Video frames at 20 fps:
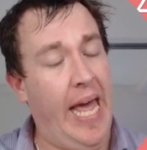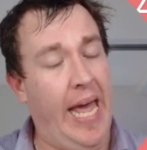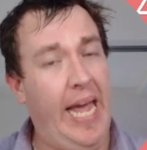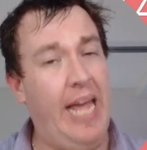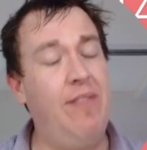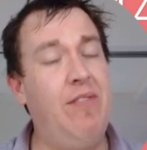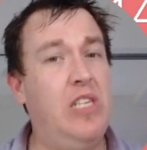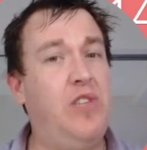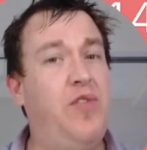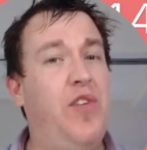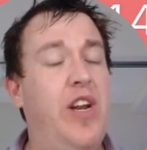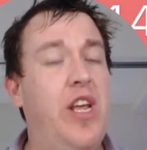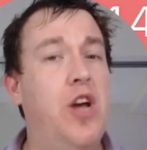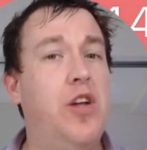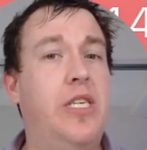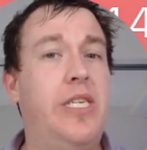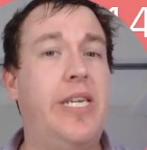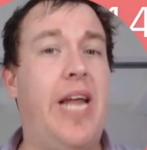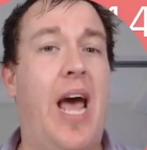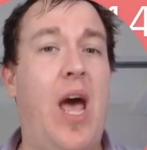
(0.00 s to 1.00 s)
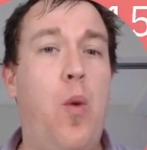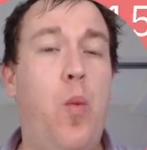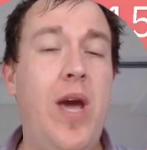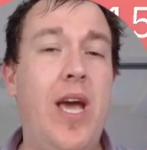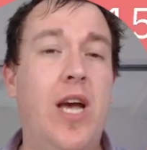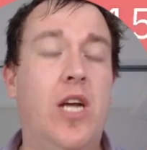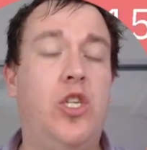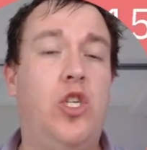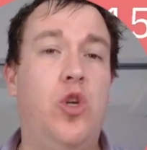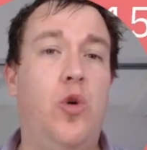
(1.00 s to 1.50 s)
In this video today,
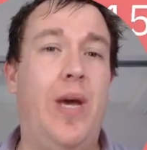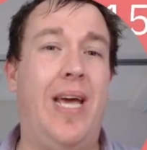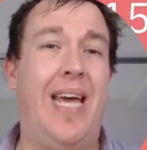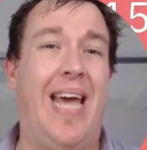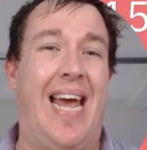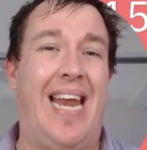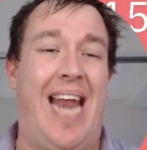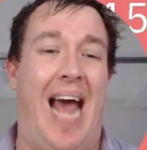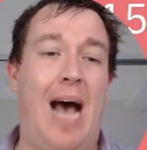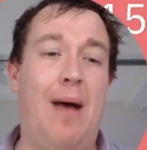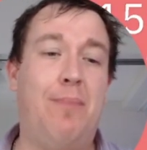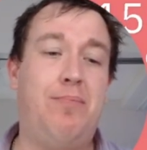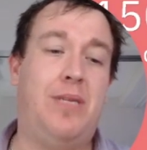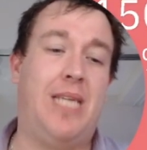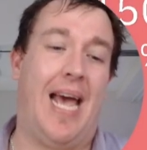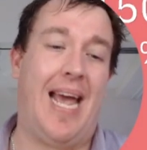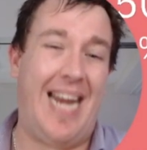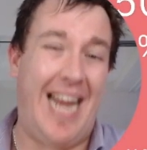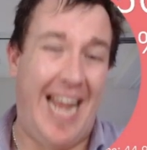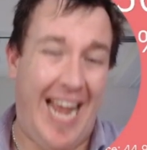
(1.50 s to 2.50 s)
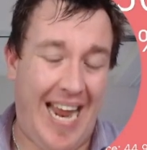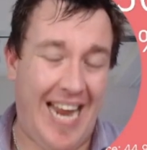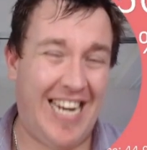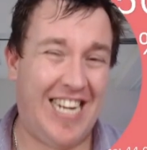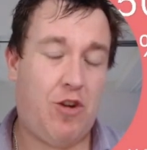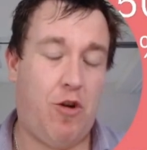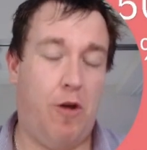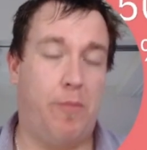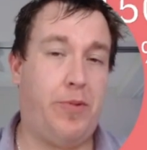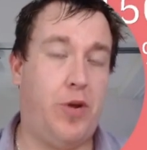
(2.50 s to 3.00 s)
we are doing an update
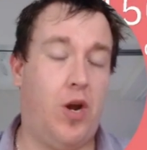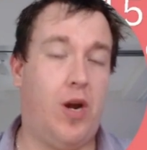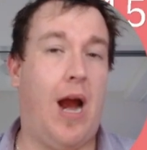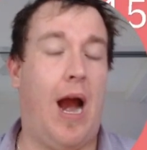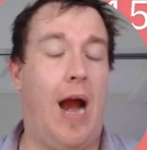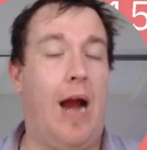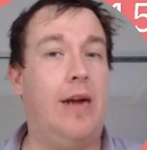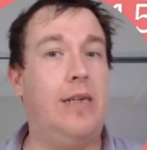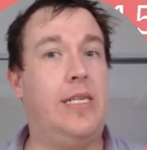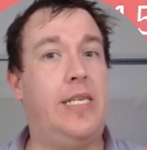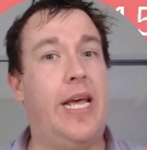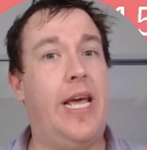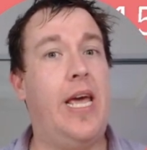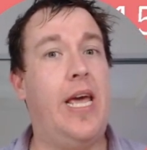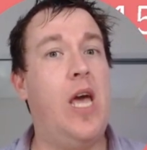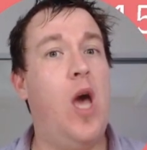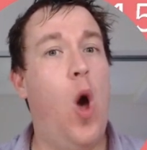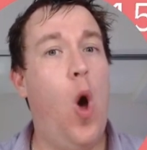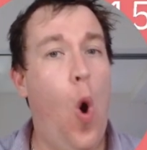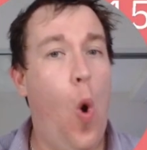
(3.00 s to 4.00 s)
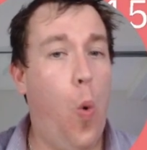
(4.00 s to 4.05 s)
in cryptocurrency.